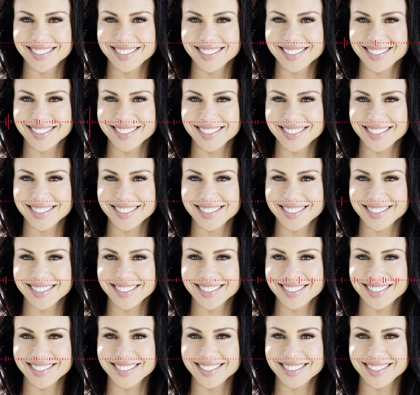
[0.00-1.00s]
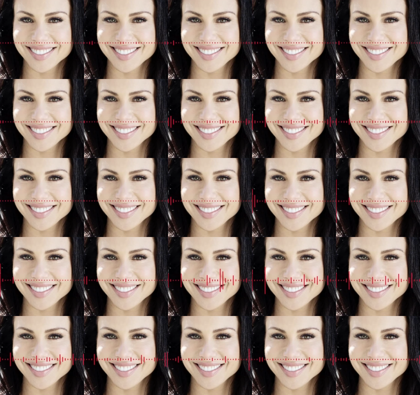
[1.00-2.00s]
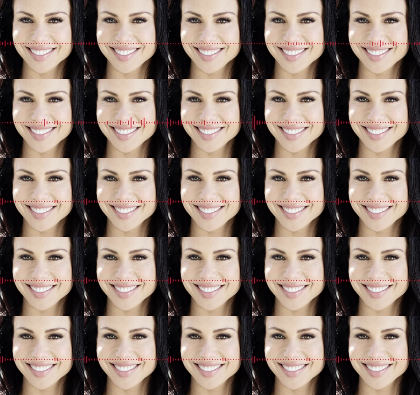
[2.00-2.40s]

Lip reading: you know, you'd mentioned something before.